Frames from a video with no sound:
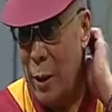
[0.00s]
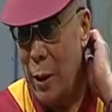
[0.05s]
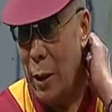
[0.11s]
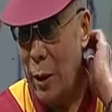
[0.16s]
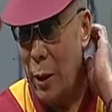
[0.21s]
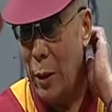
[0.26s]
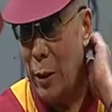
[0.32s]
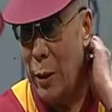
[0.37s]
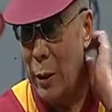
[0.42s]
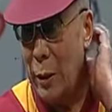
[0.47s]
Uh,
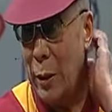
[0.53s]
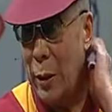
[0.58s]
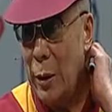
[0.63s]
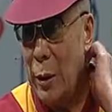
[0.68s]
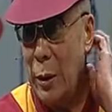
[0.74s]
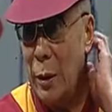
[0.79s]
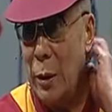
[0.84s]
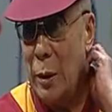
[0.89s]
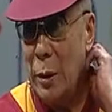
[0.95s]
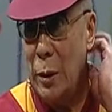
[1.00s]

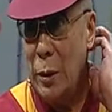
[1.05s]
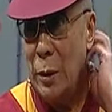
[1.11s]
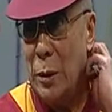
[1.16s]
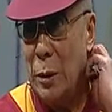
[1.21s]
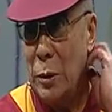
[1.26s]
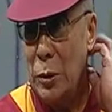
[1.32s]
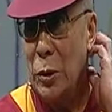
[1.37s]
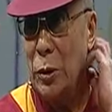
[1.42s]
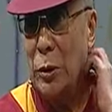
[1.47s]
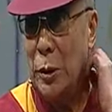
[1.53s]

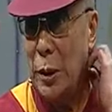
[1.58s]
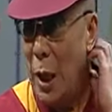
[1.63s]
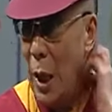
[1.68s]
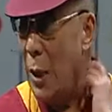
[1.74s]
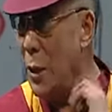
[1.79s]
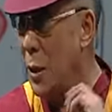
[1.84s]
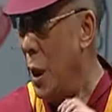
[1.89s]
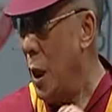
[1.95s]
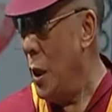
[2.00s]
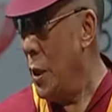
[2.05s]
so
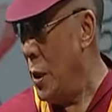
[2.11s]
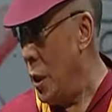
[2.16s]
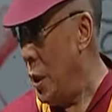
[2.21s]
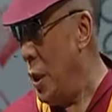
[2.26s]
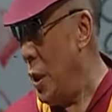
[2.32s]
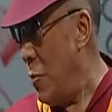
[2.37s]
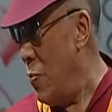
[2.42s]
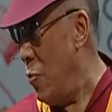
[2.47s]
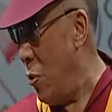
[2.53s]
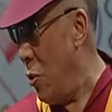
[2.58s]
that, I think,
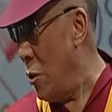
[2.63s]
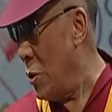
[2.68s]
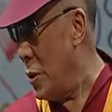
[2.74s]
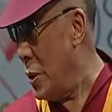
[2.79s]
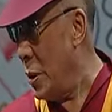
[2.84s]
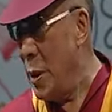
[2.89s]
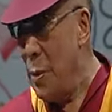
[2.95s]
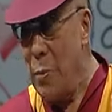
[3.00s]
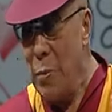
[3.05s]
important,